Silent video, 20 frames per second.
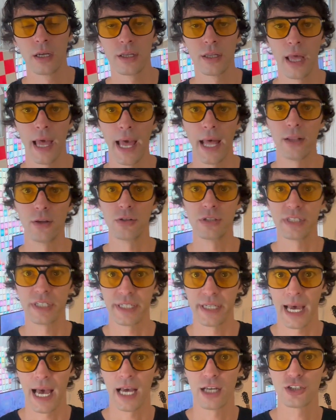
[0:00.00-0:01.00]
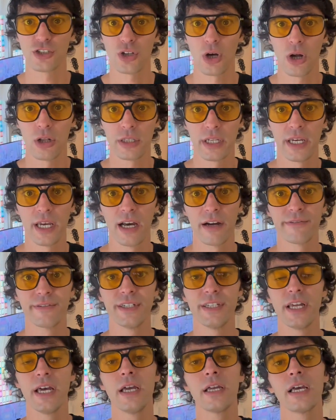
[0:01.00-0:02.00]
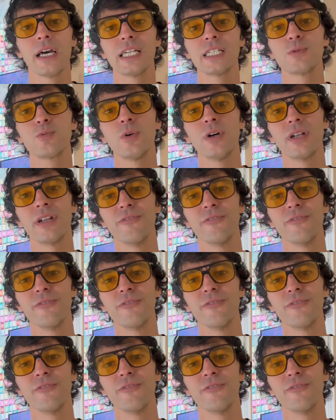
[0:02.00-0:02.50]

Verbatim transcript: Handles the cash all day, every day. Guess what?